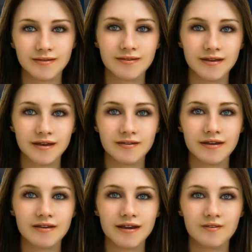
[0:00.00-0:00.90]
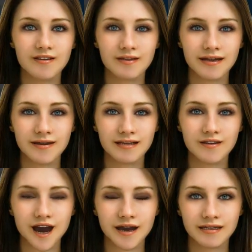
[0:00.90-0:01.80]
The Morse code emergency
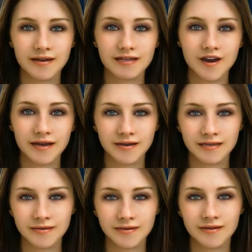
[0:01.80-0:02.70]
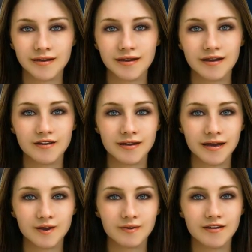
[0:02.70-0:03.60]
signal is SOS, and may be
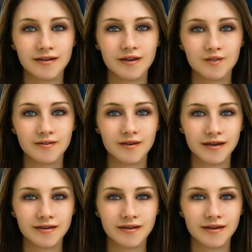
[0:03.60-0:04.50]
sent with a flashlight and